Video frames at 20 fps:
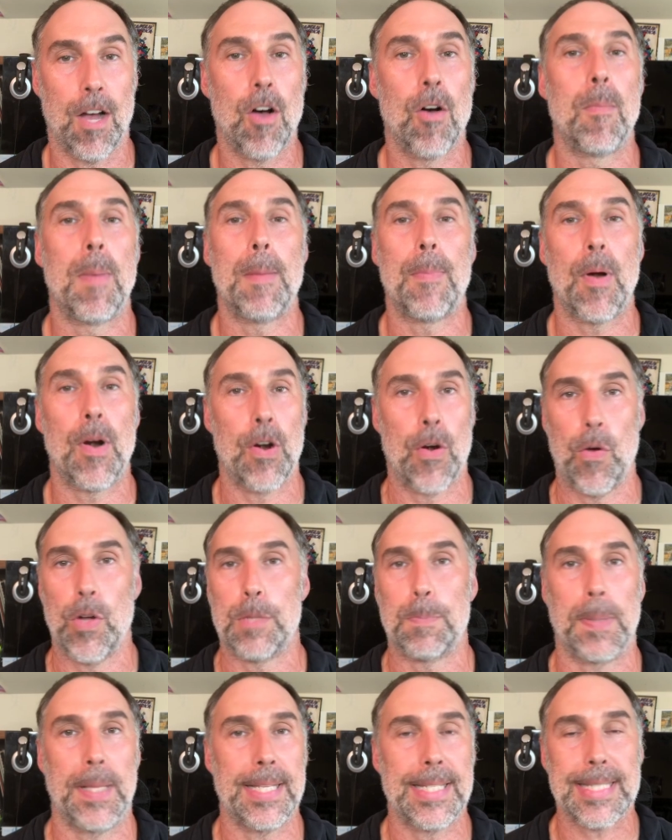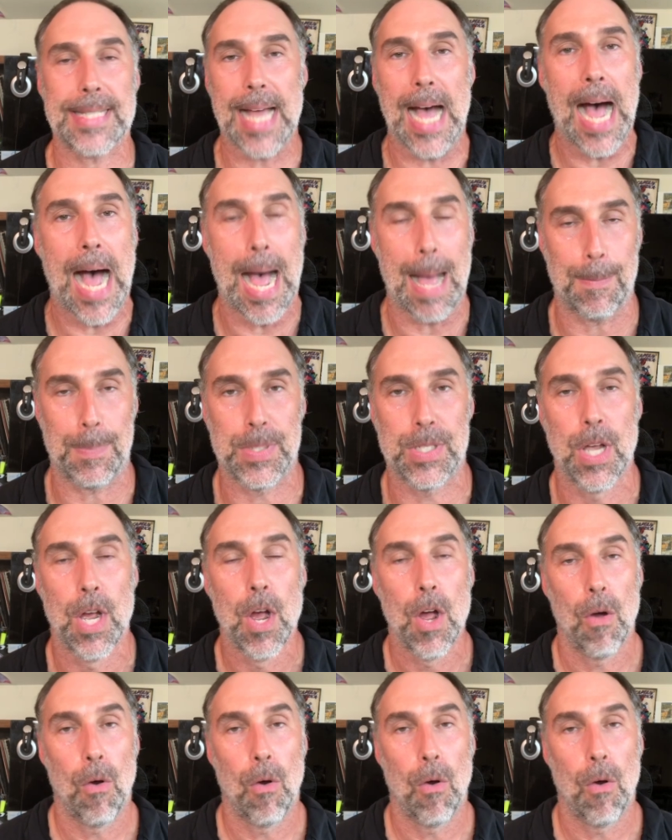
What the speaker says: Oh, my partner always plays cops,